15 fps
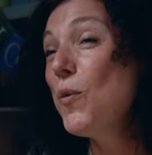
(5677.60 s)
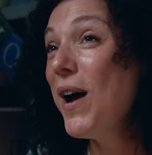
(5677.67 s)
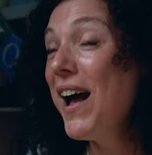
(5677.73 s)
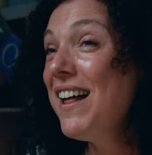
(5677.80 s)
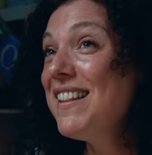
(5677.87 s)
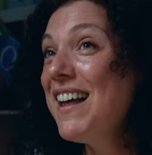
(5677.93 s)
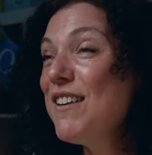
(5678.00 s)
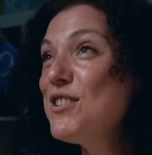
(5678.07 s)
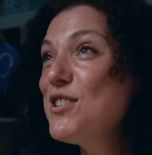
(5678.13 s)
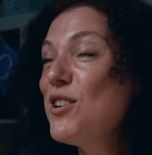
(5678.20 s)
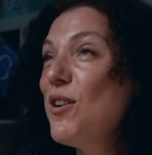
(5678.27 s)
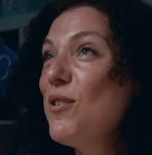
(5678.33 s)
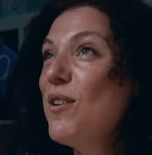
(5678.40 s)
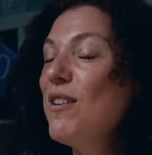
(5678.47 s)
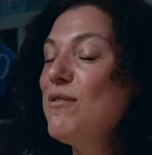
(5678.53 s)
well, uh,
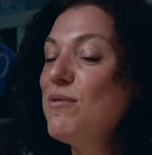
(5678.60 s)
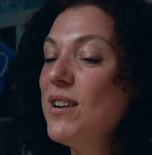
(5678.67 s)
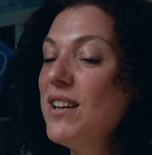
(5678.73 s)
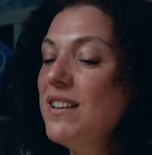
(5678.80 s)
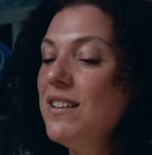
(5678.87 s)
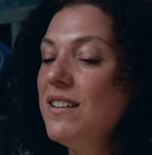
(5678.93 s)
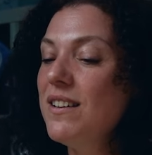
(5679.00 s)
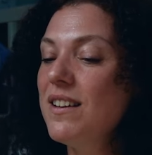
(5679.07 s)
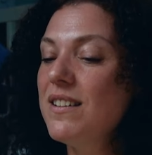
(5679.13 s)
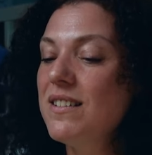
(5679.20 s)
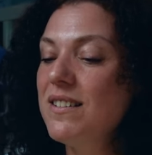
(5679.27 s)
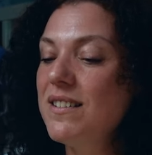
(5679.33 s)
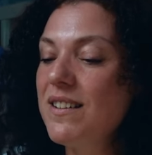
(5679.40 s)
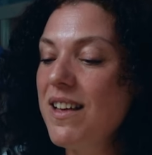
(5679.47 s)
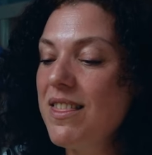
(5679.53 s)
so I've written
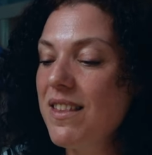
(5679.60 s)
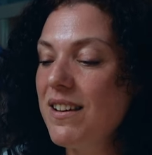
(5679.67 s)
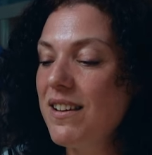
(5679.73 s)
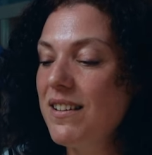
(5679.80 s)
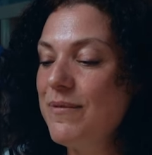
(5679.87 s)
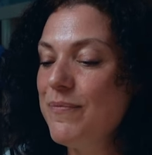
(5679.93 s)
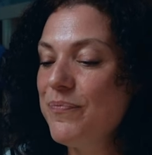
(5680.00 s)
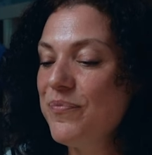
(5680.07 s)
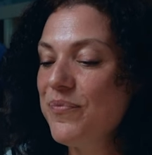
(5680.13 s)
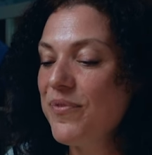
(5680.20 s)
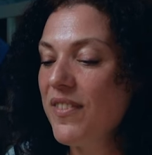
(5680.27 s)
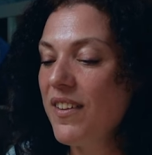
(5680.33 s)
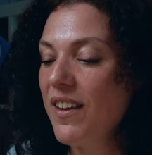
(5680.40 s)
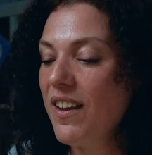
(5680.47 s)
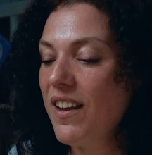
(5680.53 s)
another.
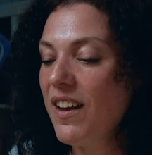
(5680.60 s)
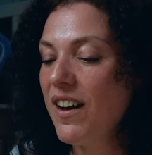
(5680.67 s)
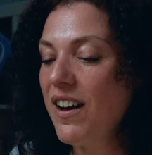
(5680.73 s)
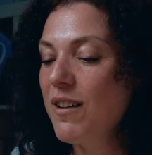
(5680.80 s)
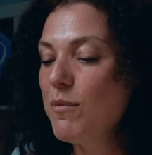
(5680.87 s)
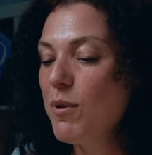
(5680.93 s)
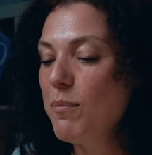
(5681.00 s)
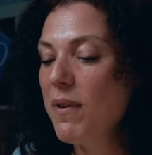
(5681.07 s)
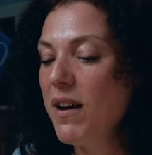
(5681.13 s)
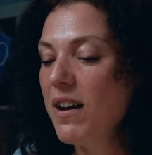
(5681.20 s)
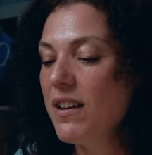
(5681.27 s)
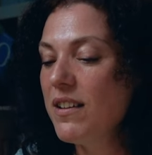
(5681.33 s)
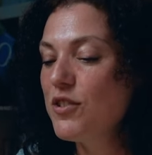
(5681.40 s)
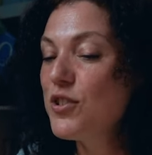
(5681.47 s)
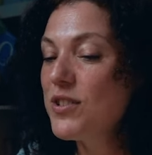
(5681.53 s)
I'm on
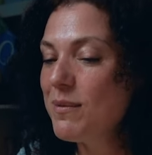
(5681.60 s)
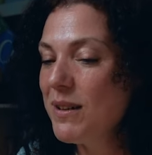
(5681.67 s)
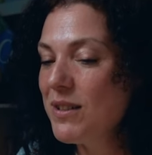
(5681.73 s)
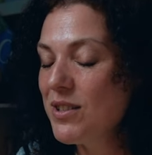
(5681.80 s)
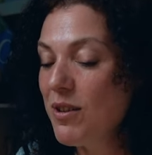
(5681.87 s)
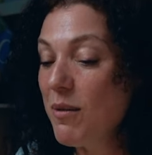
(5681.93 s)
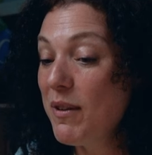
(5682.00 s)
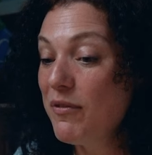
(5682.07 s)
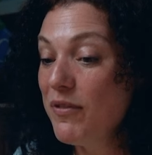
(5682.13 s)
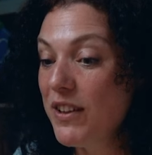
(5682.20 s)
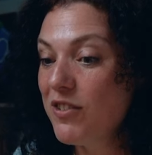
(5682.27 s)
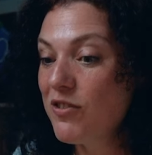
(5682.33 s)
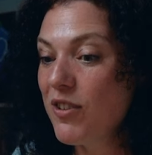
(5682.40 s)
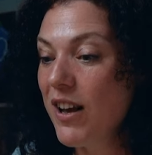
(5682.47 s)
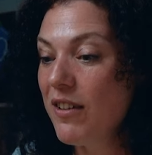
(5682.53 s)
my just about to start my
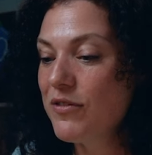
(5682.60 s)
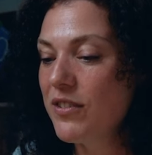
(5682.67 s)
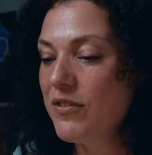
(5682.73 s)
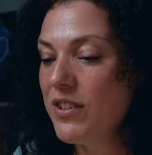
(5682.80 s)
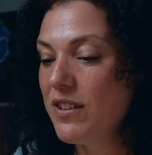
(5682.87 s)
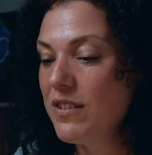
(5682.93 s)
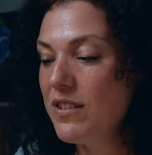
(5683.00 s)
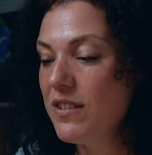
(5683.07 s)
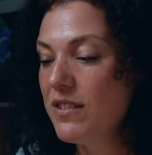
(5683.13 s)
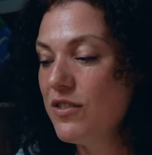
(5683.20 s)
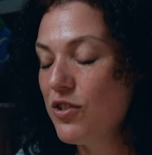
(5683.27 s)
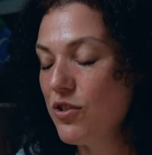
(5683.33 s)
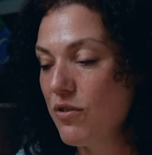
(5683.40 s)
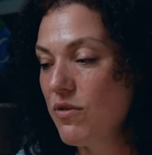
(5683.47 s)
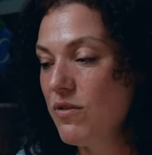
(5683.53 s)
fifth draft of another
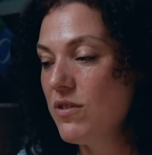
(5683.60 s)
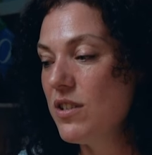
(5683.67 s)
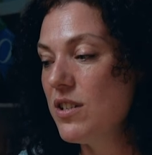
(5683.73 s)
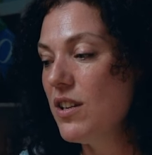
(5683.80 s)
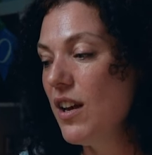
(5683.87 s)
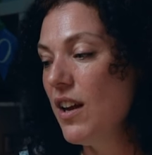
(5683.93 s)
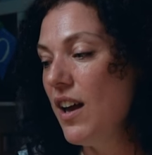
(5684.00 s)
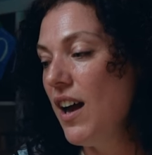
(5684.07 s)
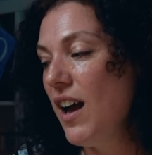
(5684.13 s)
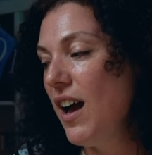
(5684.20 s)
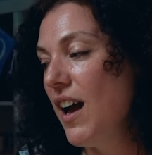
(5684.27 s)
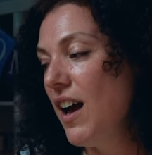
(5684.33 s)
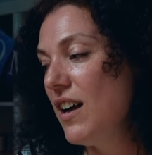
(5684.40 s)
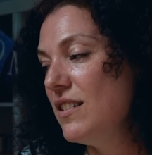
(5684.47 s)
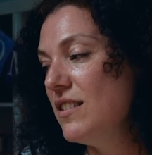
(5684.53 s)
short.
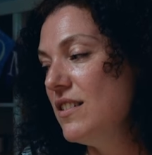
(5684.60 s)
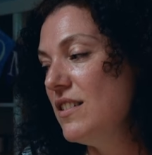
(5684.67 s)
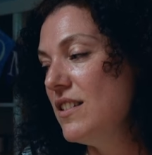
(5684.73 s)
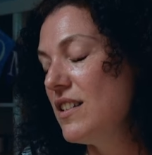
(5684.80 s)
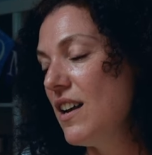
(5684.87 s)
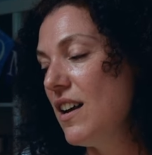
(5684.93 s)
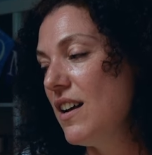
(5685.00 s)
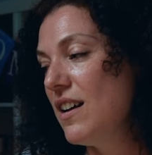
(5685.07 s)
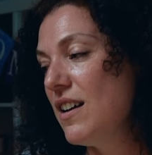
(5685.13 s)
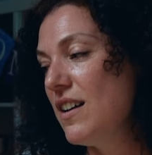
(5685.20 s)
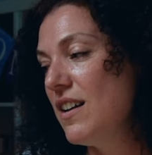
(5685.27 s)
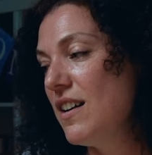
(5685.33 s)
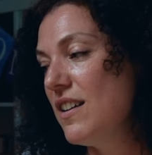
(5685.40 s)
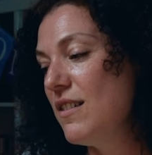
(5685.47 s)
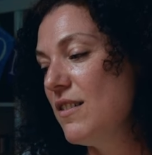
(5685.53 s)
And
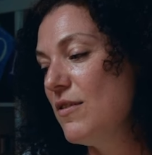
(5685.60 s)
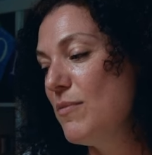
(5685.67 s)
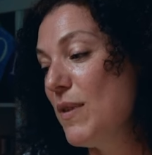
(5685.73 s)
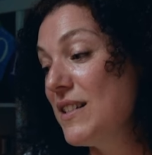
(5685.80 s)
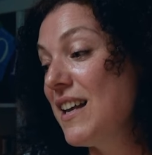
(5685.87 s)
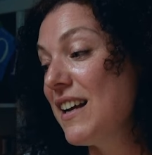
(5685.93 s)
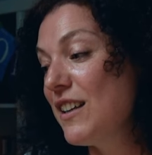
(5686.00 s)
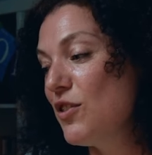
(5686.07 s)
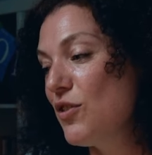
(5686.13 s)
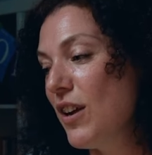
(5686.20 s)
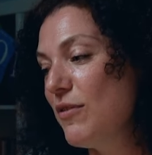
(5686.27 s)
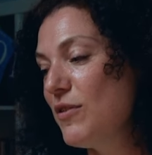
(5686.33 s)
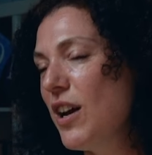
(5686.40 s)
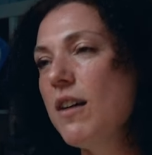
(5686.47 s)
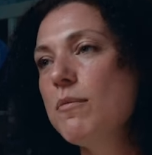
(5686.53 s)
uh, my second
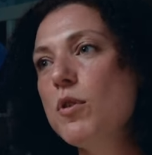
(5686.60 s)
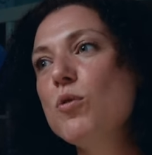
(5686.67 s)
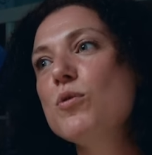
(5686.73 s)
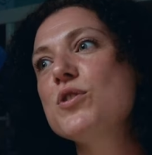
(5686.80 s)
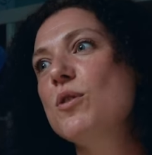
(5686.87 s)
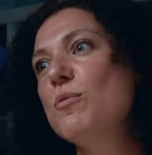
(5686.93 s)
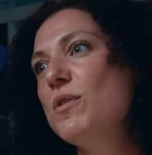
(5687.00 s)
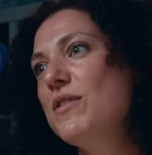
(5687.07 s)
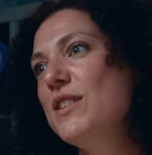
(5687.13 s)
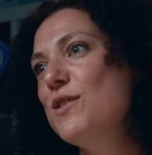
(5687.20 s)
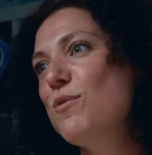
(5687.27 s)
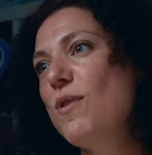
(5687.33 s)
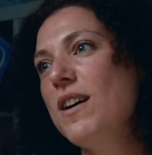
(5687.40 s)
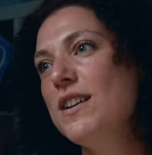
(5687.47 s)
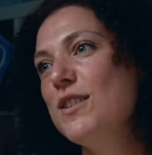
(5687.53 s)
draft, I'm also one of
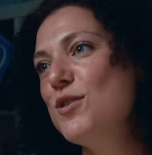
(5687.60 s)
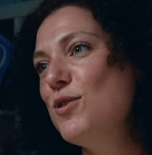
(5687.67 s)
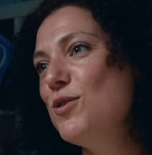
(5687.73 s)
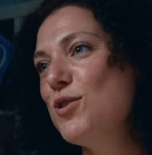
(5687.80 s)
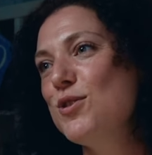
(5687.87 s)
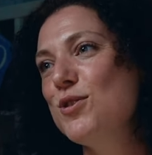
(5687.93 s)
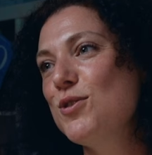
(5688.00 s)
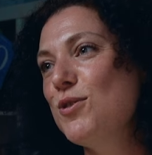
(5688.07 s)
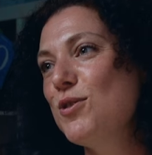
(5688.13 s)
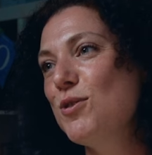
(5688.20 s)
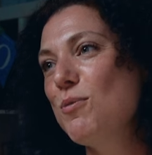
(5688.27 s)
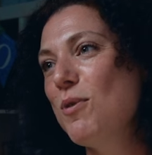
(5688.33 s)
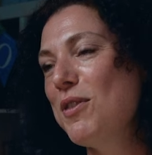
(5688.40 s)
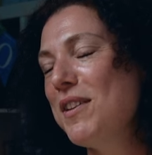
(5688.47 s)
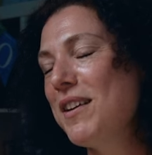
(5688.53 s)
these writers who just doesn't
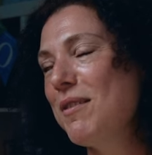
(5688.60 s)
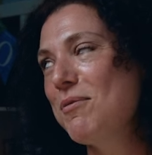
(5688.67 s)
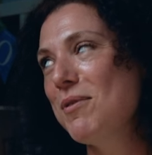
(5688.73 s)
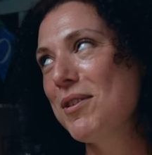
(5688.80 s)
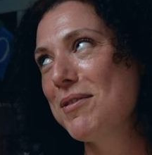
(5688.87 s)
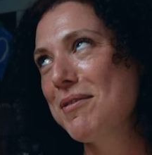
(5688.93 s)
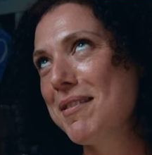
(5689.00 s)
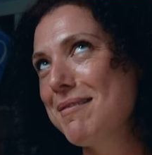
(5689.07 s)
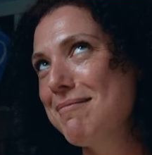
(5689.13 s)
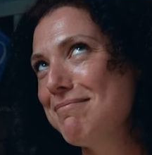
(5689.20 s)
do one thing at once.